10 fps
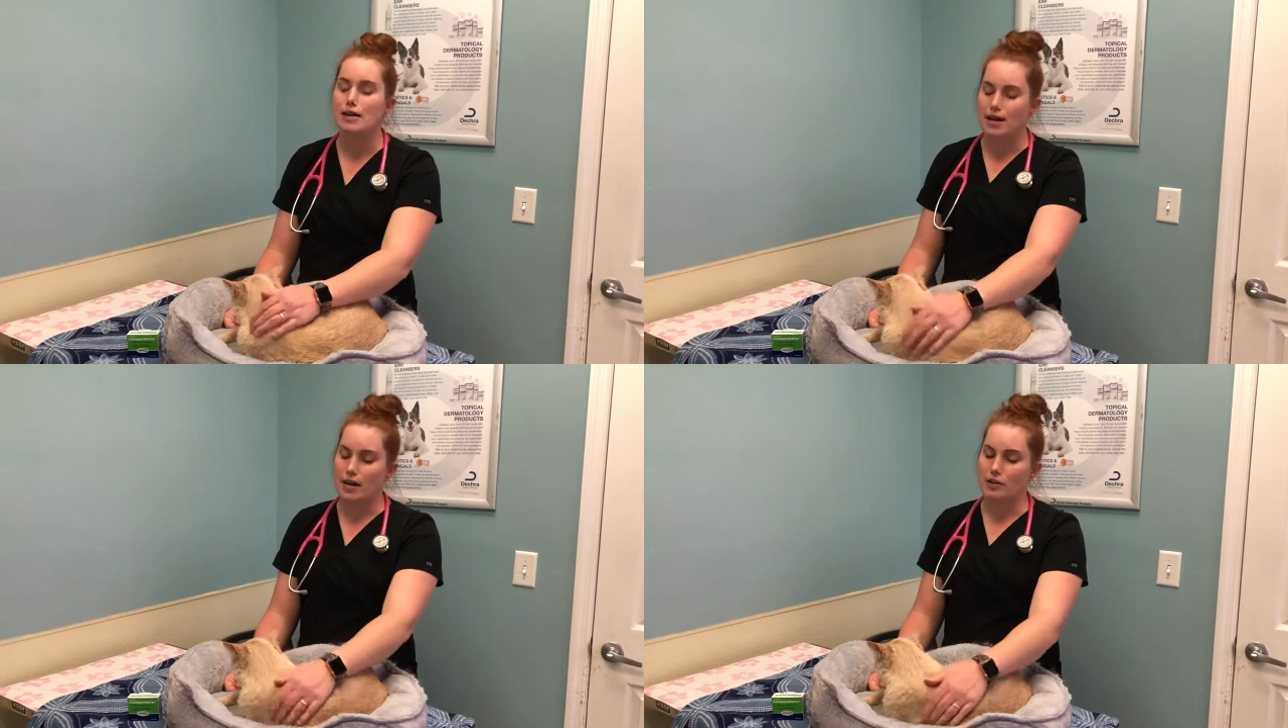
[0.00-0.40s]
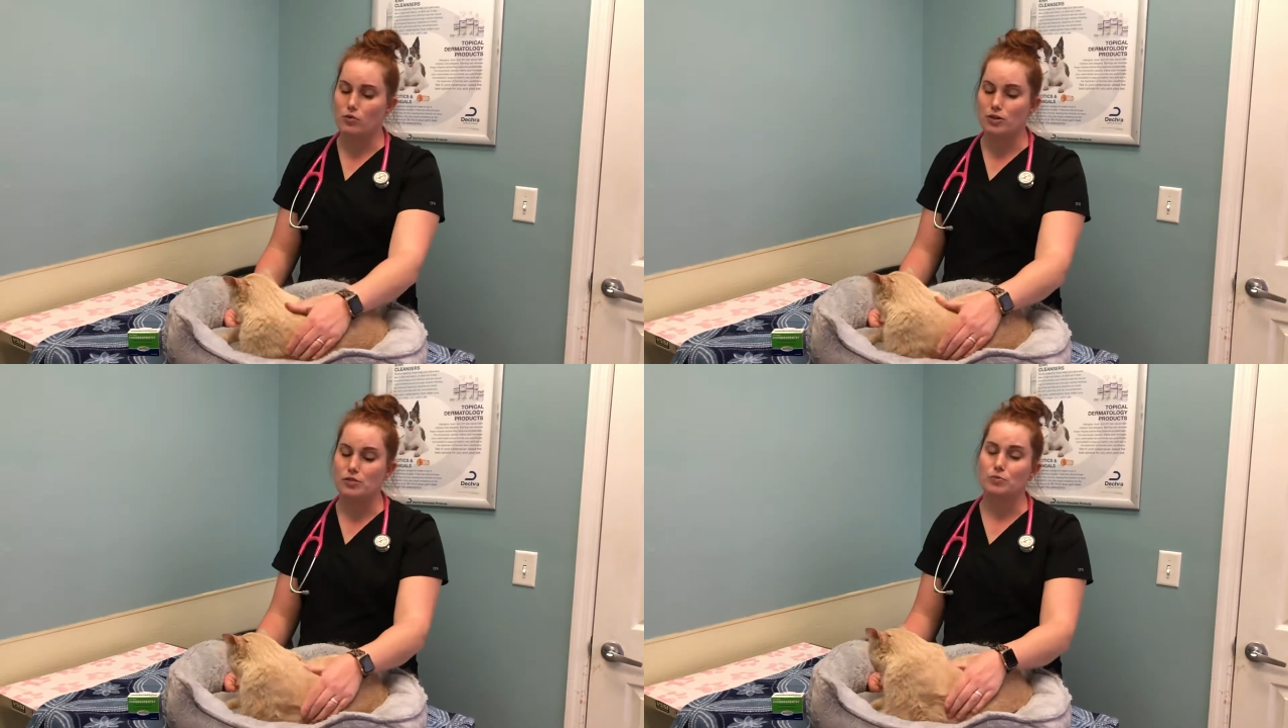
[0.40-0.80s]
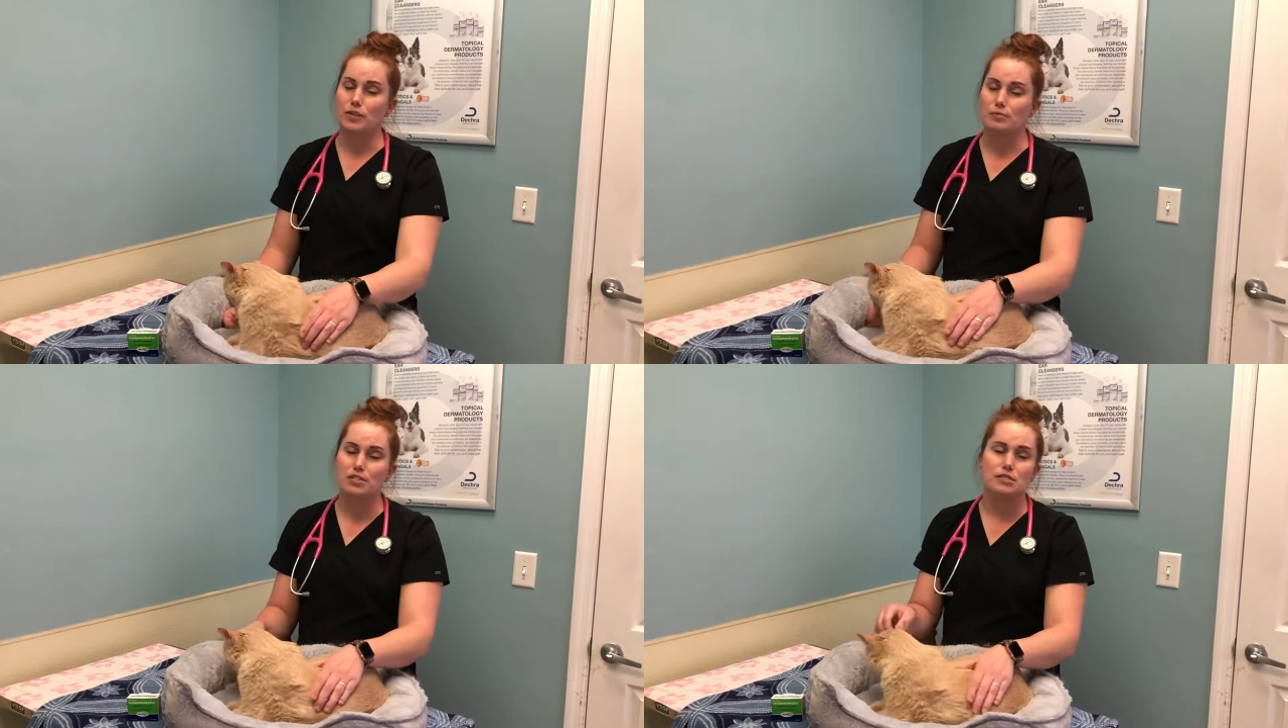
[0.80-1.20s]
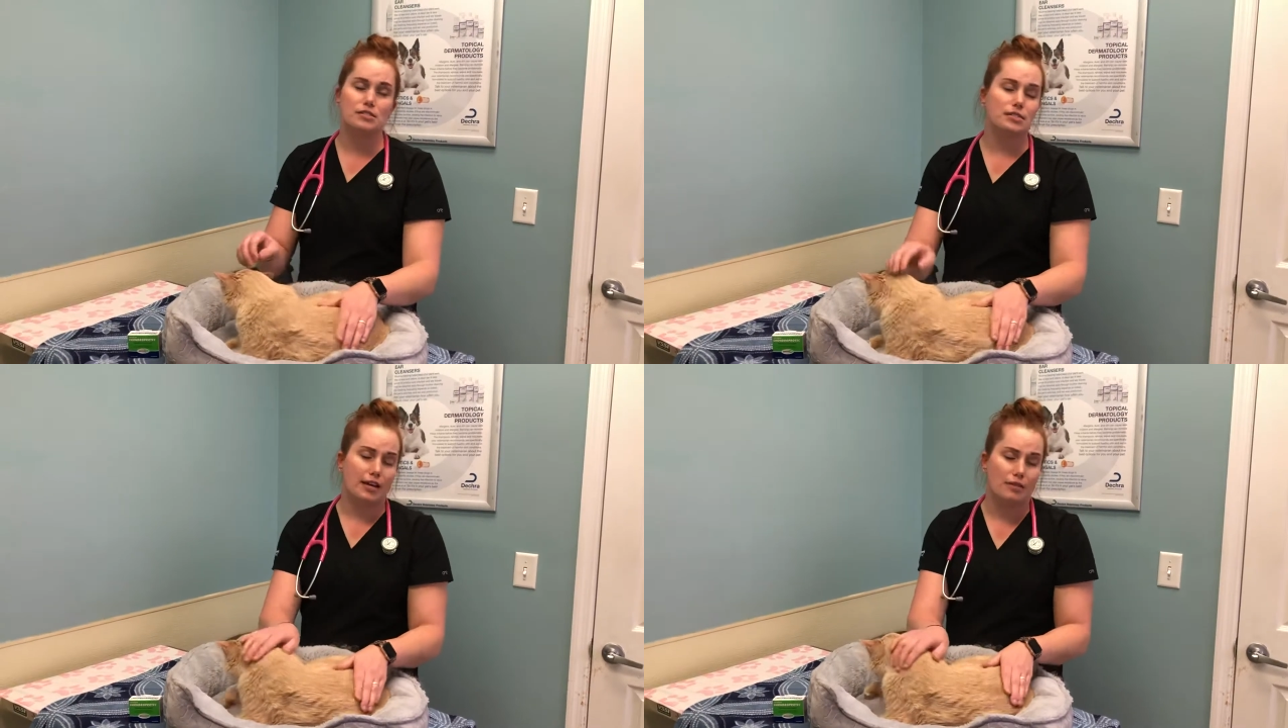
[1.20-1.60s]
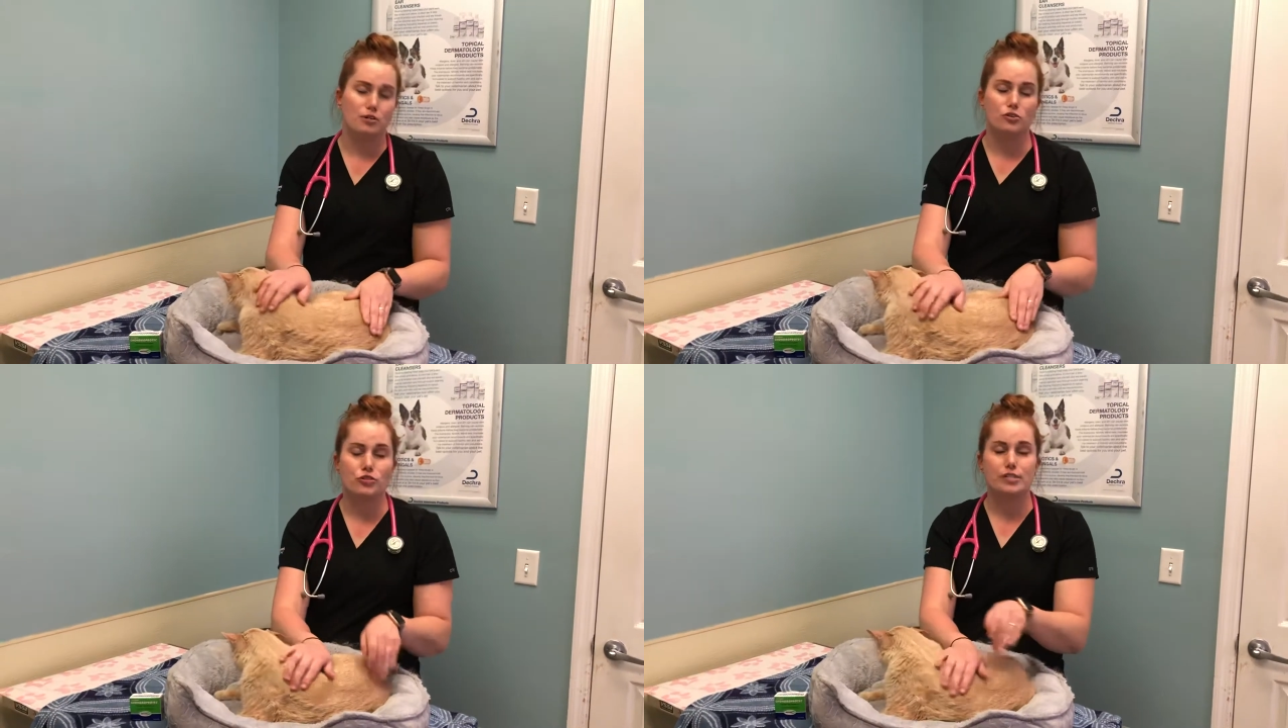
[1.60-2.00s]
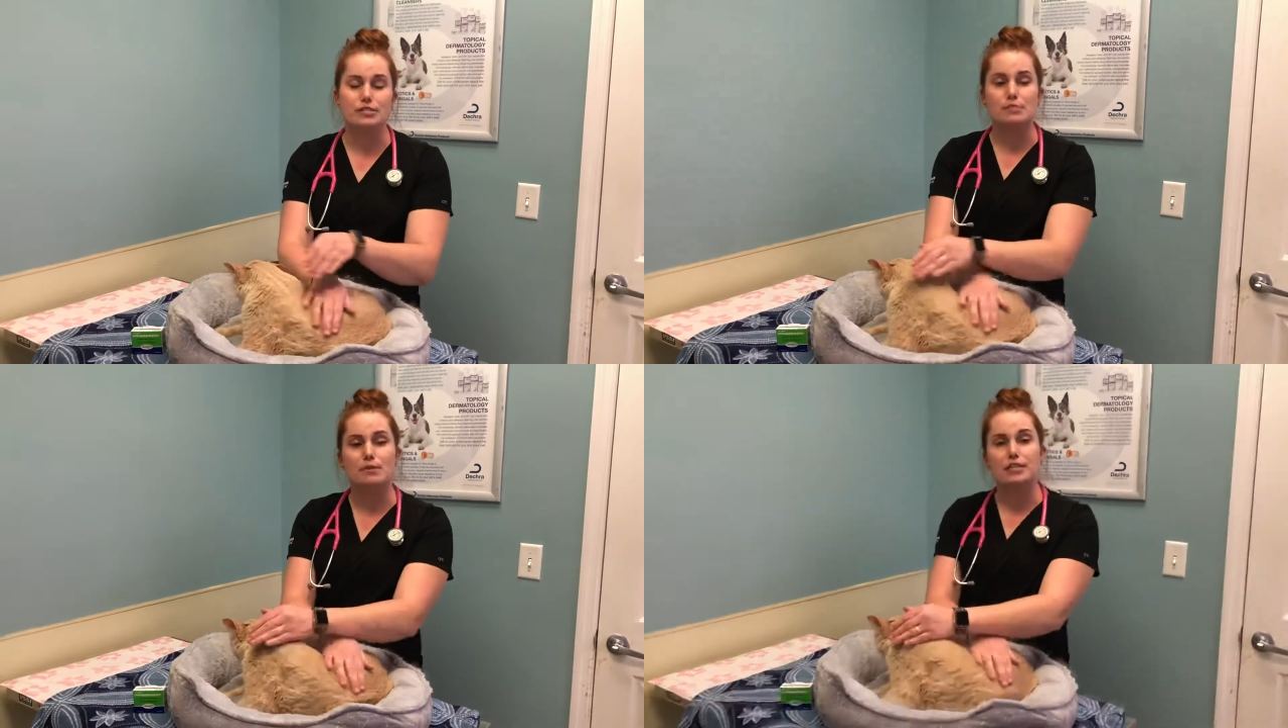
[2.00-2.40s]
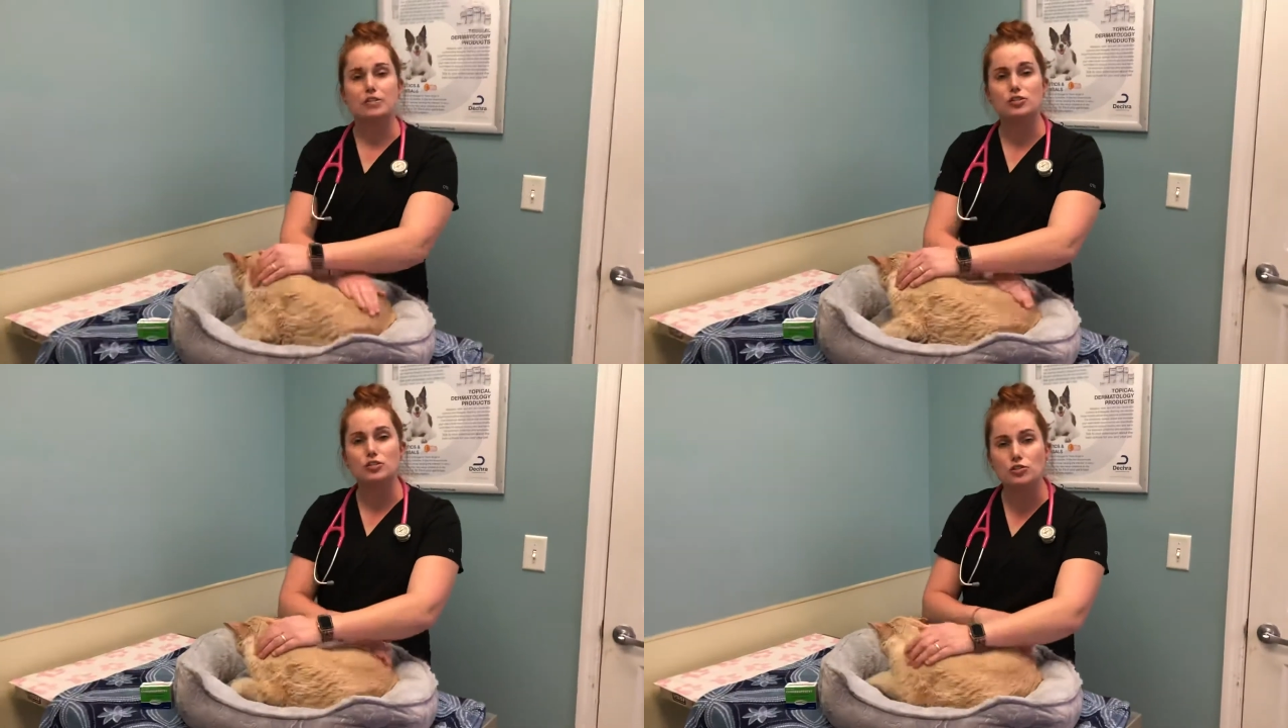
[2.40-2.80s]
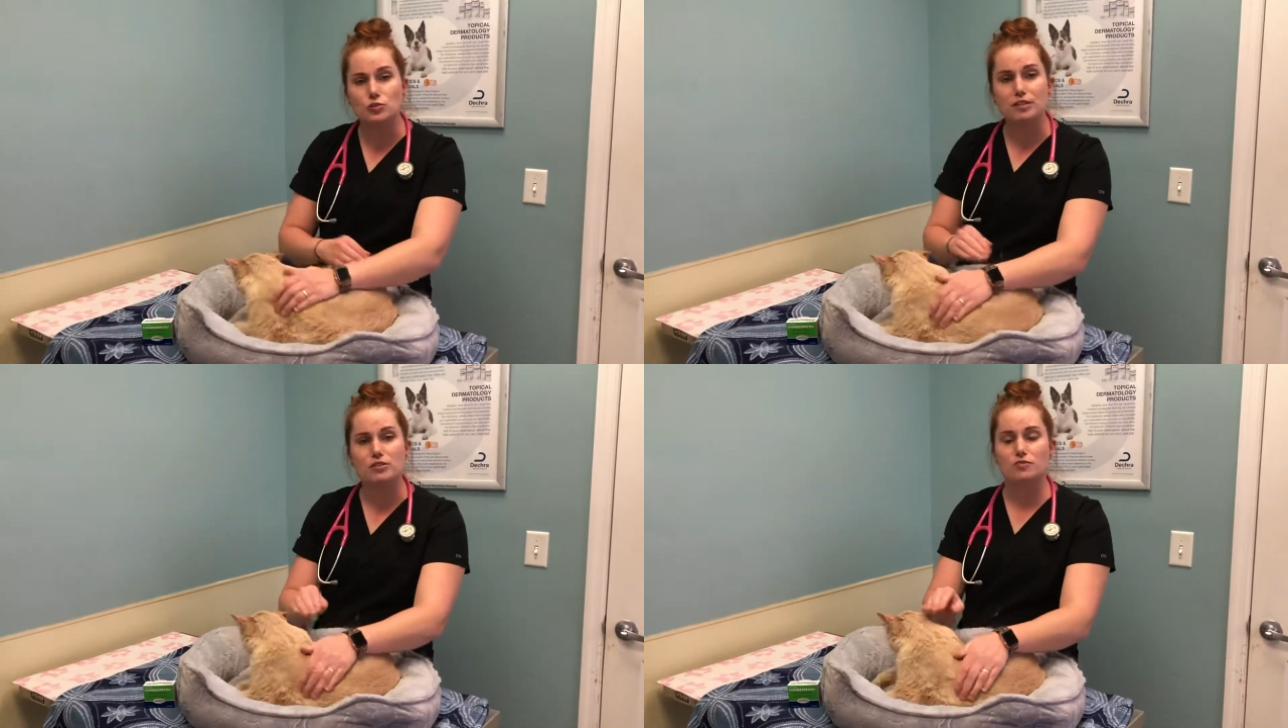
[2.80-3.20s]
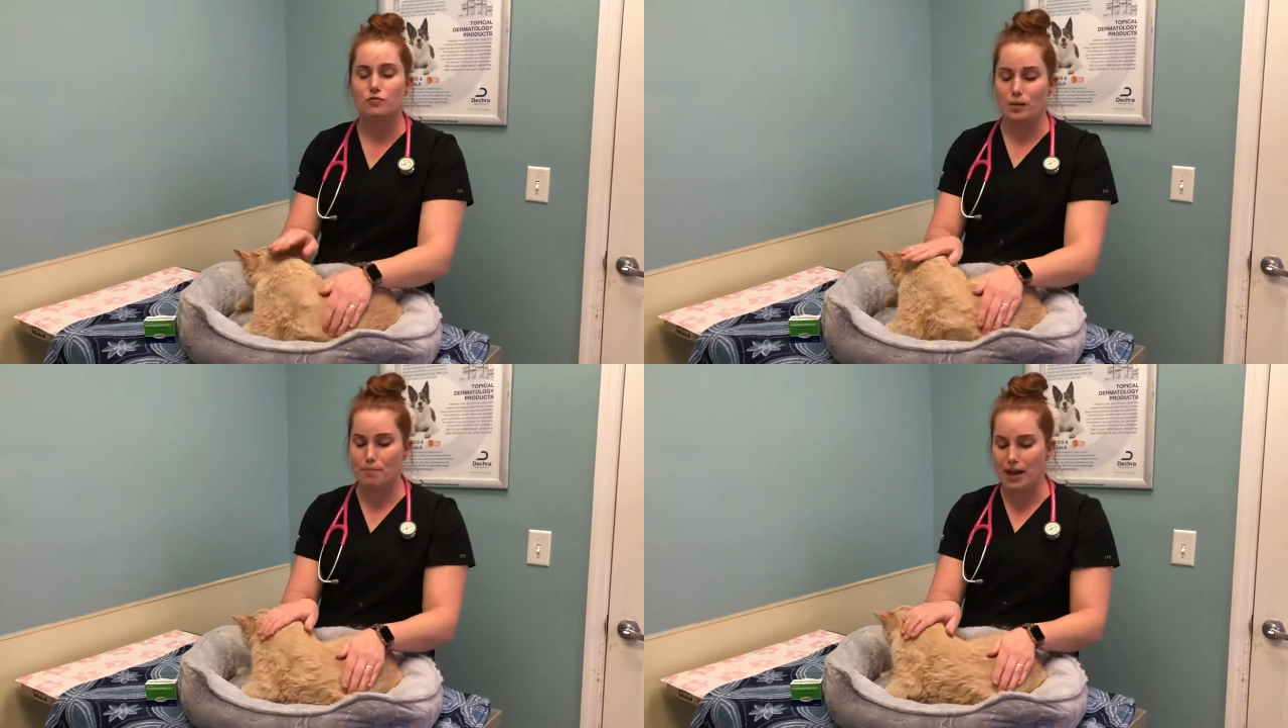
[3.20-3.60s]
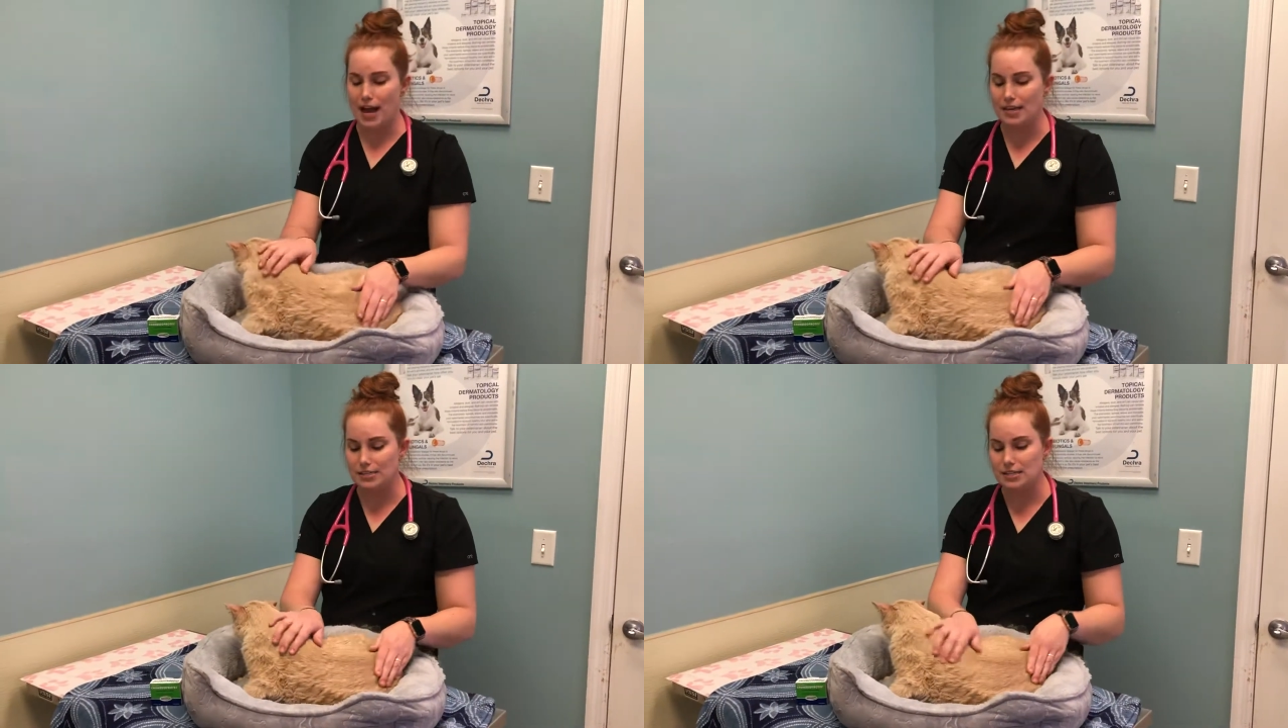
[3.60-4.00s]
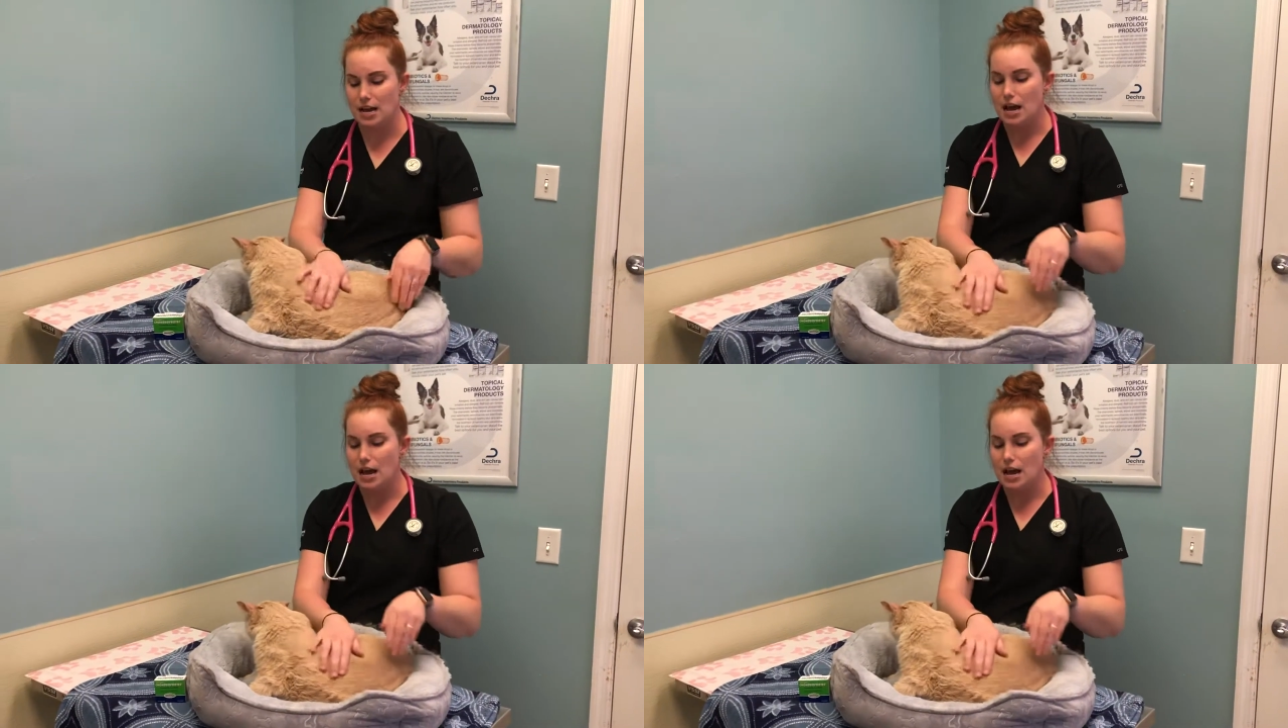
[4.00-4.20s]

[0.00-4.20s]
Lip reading: And of course, rabies, it can be transmitted to humans from pets.